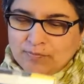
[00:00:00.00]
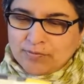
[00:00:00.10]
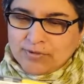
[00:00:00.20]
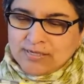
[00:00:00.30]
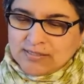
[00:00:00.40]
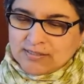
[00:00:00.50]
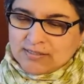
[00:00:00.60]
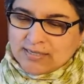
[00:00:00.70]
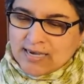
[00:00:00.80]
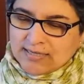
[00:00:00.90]

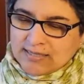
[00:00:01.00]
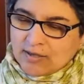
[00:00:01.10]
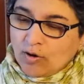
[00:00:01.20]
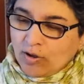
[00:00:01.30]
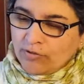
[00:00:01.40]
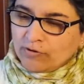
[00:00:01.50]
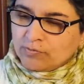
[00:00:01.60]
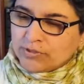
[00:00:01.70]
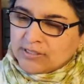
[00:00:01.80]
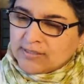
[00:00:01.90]
Priest Daddy, the author
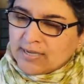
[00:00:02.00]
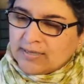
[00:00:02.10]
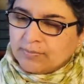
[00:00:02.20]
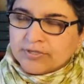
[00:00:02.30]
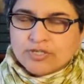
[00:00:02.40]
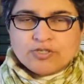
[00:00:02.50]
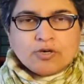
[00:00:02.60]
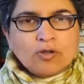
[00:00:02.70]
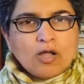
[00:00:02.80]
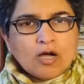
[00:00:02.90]
of Priest Daddy,
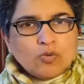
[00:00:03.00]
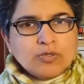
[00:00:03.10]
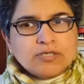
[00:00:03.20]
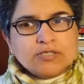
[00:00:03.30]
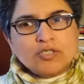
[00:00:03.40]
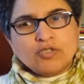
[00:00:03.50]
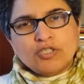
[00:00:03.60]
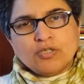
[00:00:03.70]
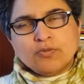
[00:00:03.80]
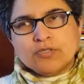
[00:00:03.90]
Patricia Lockwood. So
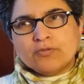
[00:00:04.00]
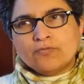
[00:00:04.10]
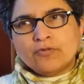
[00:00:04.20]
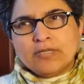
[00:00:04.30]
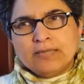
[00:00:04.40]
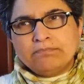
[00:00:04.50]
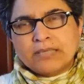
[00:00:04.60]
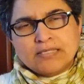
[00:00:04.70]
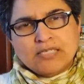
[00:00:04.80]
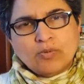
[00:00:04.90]
she was really
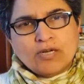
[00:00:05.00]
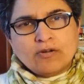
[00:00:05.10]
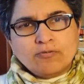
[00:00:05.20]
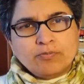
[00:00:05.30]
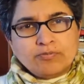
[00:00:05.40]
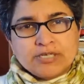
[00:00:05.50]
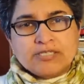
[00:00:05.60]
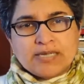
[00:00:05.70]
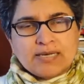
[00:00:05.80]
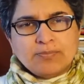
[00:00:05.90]
buzzy when her
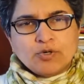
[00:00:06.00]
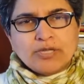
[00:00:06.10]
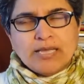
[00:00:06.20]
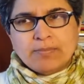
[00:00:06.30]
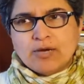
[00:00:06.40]
Priest Daddy book came